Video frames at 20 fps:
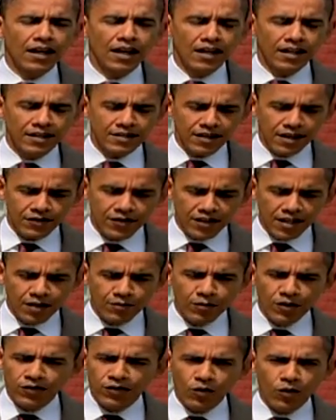And as I've
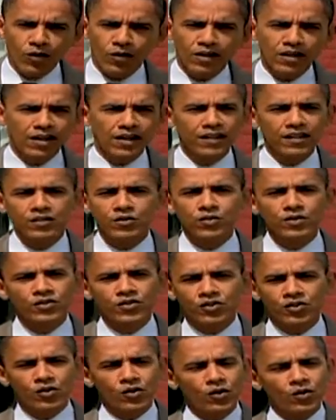said before, and this was
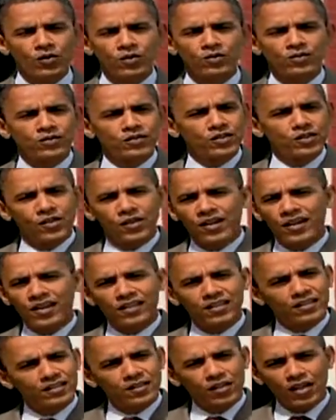true
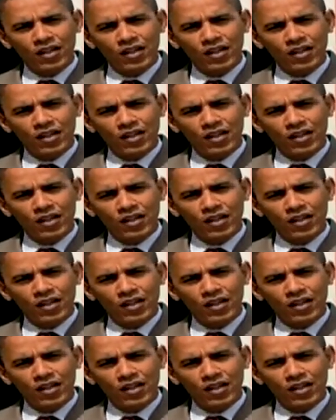during